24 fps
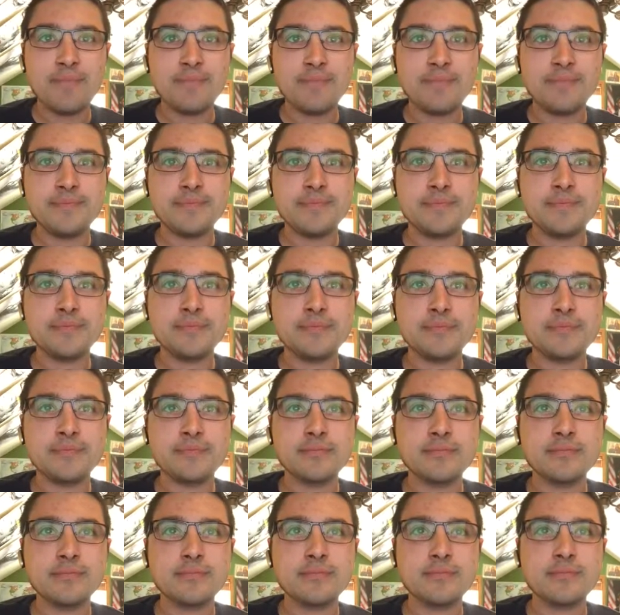
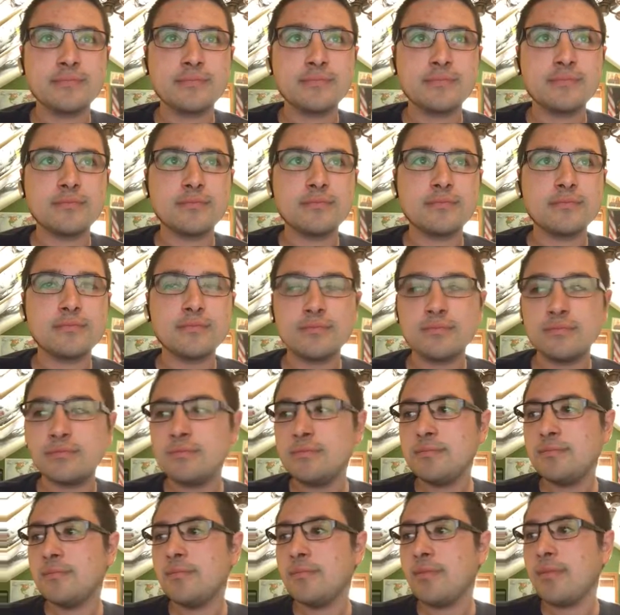
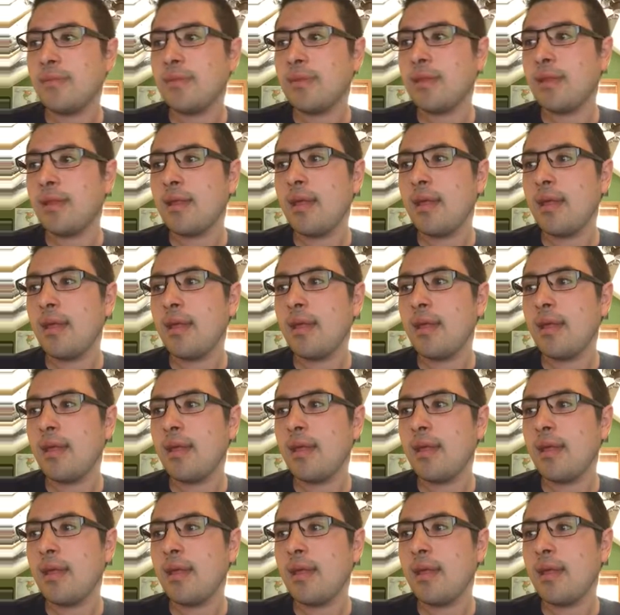[no speech]